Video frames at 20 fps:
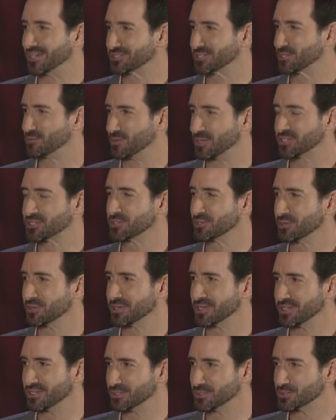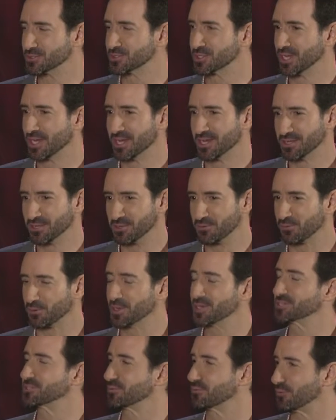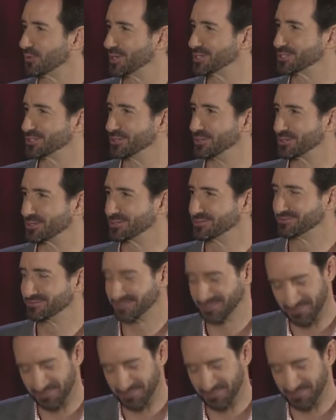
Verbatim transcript: as the commissioner, is the phrase a fresh look.